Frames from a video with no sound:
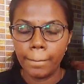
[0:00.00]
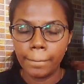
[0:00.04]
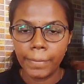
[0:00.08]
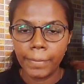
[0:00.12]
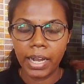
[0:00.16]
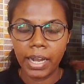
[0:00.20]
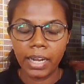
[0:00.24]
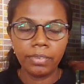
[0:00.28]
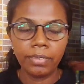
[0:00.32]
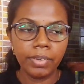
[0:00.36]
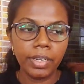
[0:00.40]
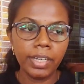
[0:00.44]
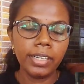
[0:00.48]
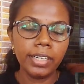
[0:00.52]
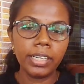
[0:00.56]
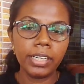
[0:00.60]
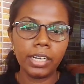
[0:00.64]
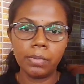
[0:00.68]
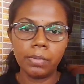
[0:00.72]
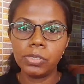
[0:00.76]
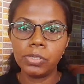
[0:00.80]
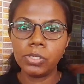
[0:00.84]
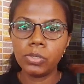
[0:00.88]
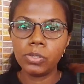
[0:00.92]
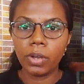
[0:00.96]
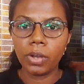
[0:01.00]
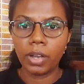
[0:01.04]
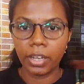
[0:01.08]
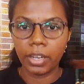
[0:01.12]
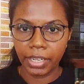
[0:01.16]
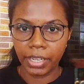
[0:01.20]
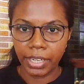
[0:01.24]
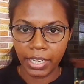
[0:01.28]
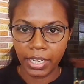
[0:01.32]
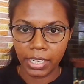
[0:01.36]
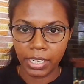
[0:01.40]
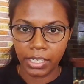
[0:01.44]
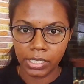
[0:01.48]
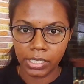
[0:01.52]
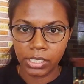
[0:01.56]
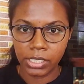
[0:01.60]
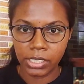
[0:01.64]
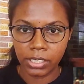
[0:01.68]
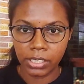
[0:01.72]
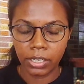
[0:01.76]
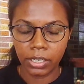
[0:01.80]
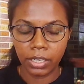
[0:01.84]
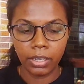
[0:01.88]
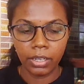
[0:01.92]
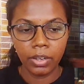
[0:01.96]
But when it comes to
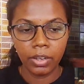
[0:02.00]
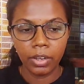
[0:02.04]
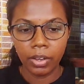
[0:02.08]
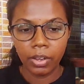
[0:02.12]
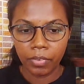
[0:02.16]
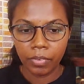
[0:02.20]
agriculture,